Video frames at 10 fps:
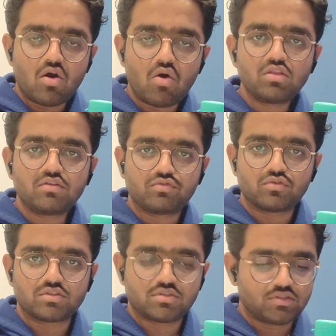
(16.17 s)
all the
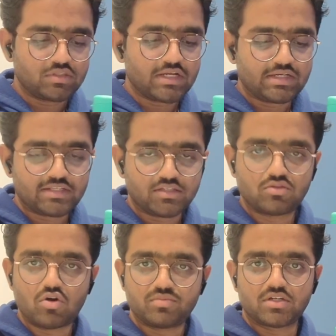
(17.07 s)
forces that touches
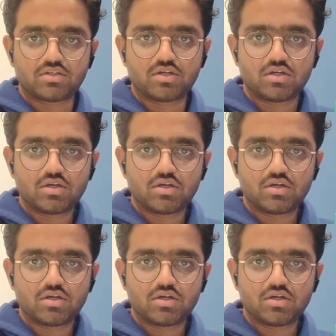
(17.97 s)
the object.